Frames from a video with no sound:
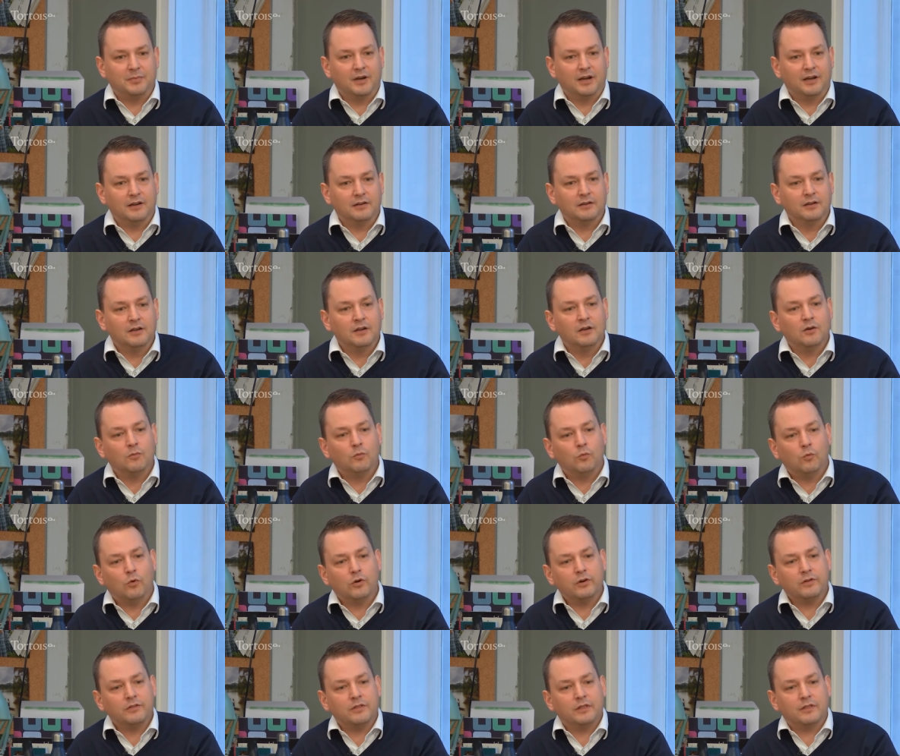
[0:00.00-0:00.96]
but
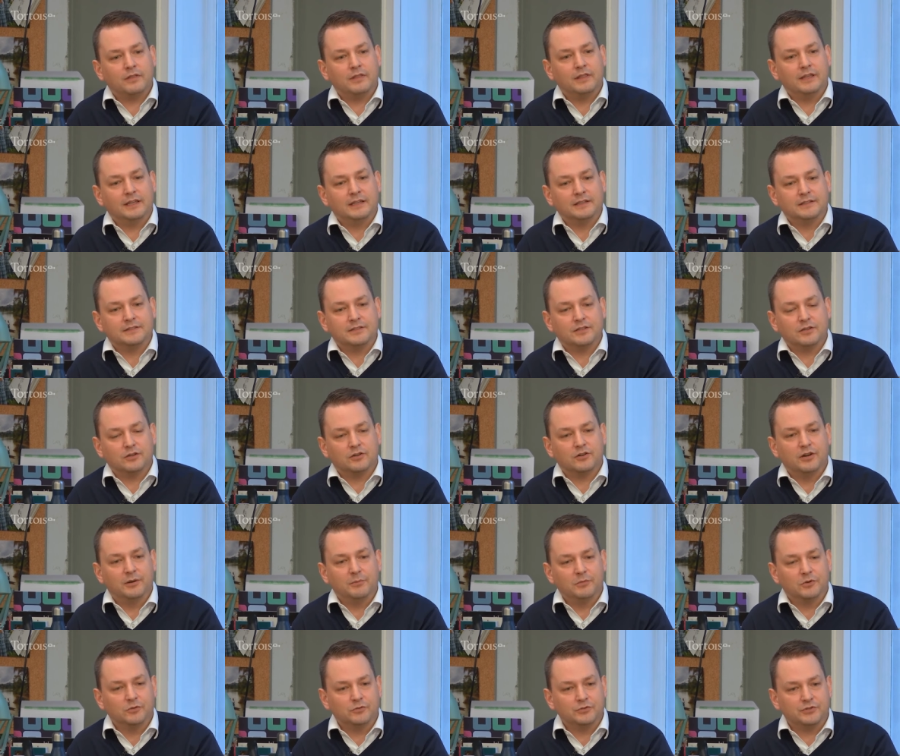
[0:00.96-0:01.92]
one of the things that
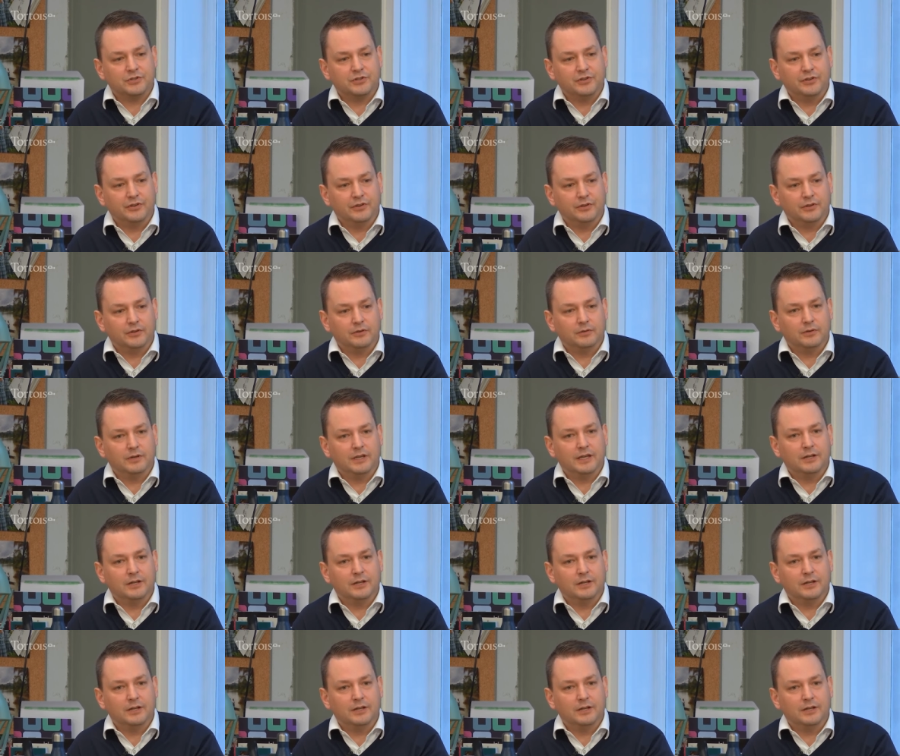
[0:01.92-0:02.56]
criminals do